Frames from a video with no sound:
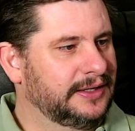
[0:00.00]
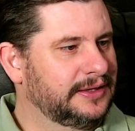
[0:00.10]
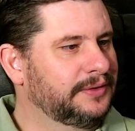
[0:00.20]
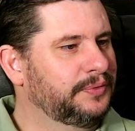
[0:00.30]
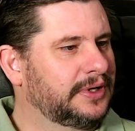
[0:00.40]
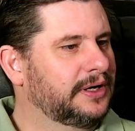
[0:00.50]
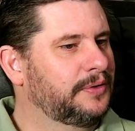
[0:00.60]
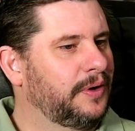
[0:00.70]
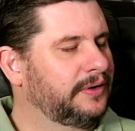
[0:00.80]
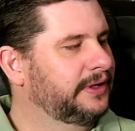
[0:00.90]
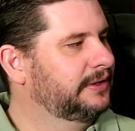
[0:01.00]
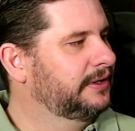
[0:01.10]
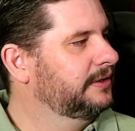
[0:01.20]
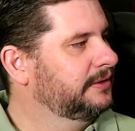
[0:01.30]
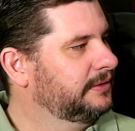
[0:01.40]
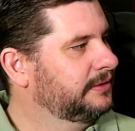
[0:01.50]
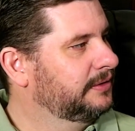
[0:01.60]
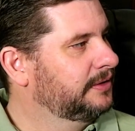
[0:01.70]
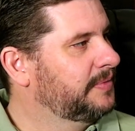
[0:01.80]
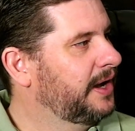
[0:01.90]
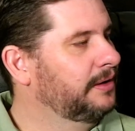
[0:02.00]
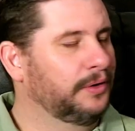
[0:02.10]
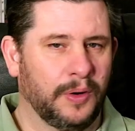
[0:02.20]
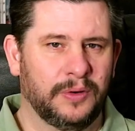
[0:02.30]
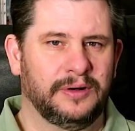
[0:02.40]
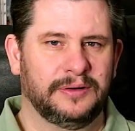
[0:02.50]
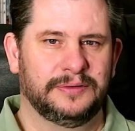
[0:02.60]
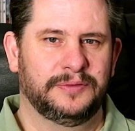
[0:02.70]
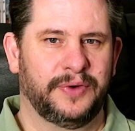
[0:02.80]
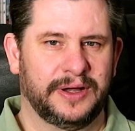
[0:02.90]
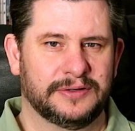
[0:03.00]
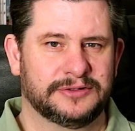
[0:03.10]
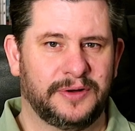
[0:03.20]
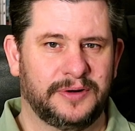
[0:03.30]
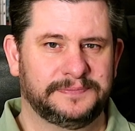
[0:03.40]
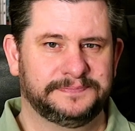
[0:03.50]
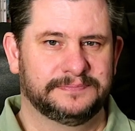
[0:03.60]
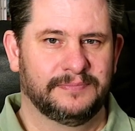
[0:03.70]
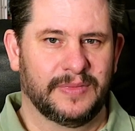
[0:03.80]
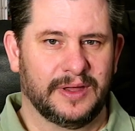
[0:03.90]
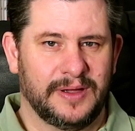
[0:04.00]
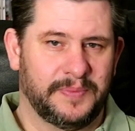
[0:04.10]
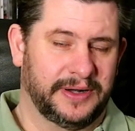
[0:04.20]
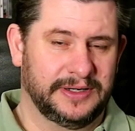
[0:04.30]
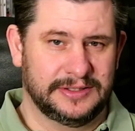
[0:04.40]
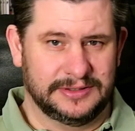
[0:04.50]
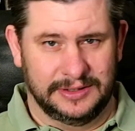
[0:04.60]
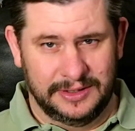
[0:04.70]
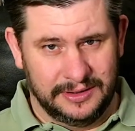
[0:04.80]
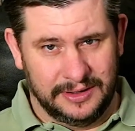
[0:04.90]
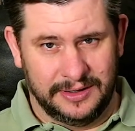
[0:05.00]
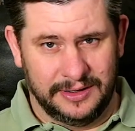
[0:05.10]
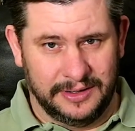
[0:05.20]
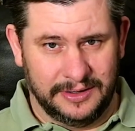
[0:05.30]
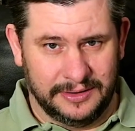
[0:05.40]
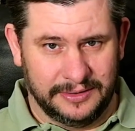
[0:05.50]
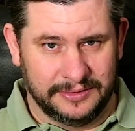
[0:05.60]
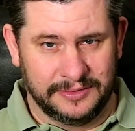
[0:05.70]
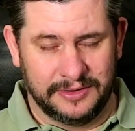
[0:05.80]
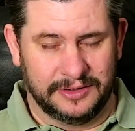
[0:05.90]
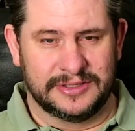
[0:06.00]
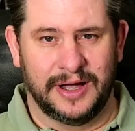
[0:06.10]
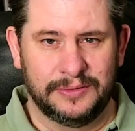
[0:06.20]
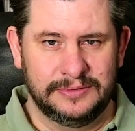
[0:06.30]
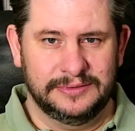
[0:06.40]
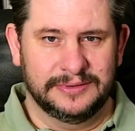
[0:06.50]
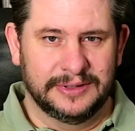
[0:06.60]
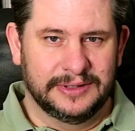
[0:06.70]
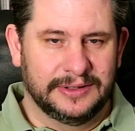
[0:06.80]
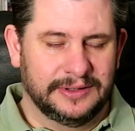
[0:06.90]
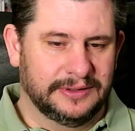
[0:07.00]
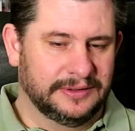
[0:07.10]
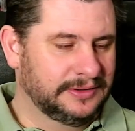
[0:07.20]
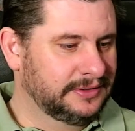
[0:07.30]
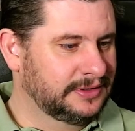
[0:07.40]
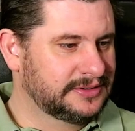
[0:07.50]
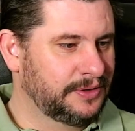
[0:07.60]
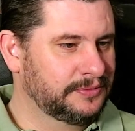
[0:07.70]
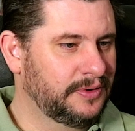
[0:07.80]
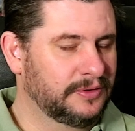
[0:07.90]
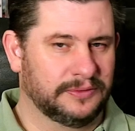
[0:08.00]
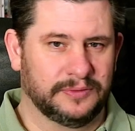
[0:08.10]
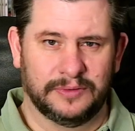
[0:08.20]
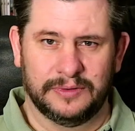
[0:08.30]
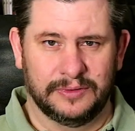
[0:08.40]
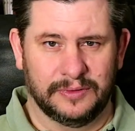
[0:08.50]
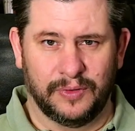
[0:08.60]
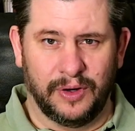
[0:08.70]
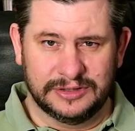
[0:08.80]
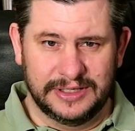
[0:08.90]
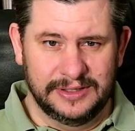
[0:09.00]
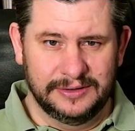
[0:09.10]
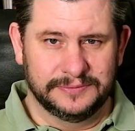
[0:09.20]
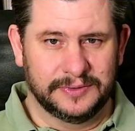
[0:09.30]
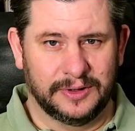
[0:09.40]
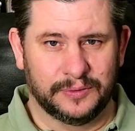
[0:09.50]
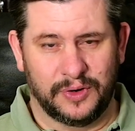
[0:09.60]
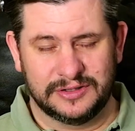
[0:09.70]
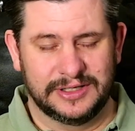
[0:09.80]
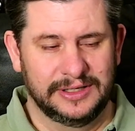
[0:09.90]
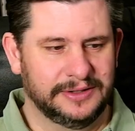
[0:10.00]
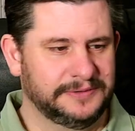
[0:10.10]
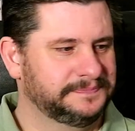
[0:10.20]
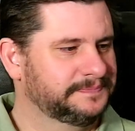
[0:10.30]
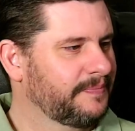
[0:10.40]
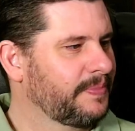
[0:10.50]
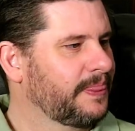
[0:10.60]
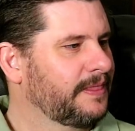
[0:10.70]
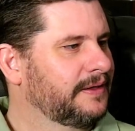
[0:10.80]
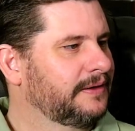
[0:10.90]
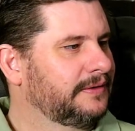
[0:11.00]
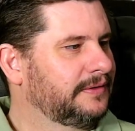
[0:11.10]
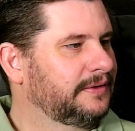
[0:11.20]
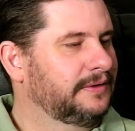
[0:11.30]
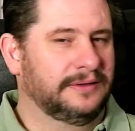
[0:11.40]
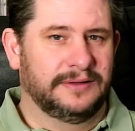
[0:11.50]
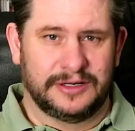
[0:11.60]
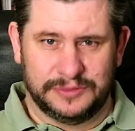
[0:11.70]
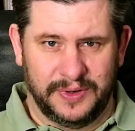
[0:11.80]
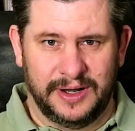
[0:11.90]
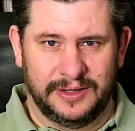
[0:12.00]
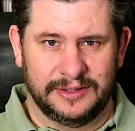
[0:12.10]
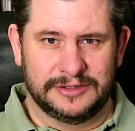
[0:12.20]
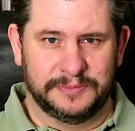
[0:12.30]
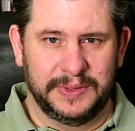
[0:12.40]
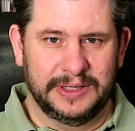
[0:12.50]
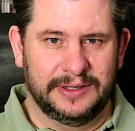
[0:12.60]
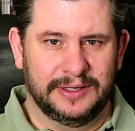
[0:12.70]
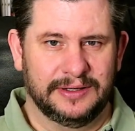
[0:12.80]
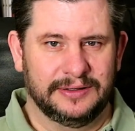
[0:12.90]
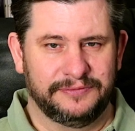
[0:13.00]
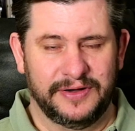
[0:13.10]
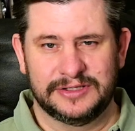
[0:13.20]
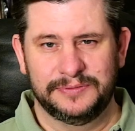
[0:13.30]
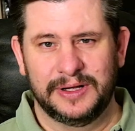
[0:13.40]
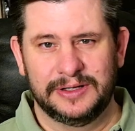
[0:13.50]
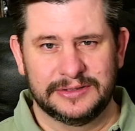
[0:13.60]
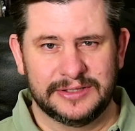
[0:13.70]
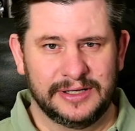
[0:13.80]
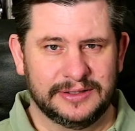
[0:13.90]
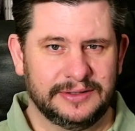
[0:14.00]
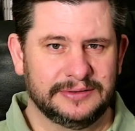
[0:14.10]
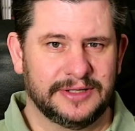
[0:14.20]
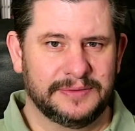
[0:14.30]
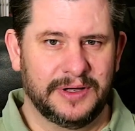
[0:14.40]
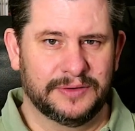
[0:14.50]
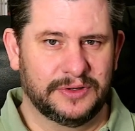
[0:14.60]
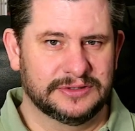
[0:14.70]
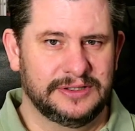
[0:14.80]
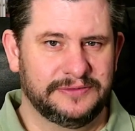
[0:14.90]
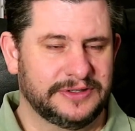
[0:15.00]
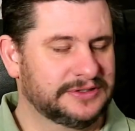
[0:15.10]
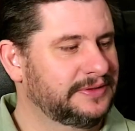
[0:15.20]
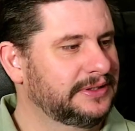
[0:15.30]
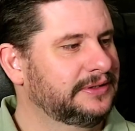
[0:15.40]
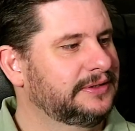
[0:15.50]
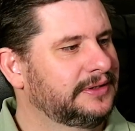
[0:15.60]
I think we can call it uh, my local record store, but it's in uh, another town, uh, a town called Roskilde or Roskilde. Uh, that's where this big festival is held in Denmark, Roskilde Festival,